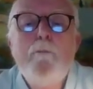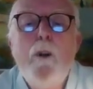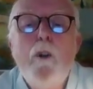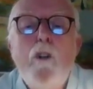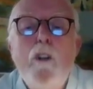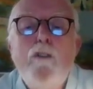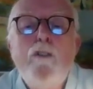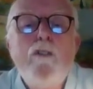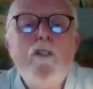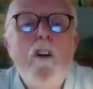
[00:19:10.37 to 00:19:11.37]
broke
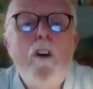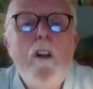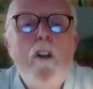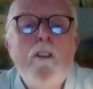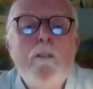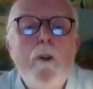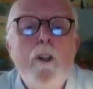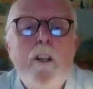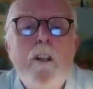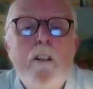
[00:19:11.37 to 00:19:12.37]
loose all along the
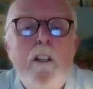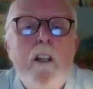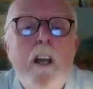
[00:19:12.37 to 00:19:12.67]
border,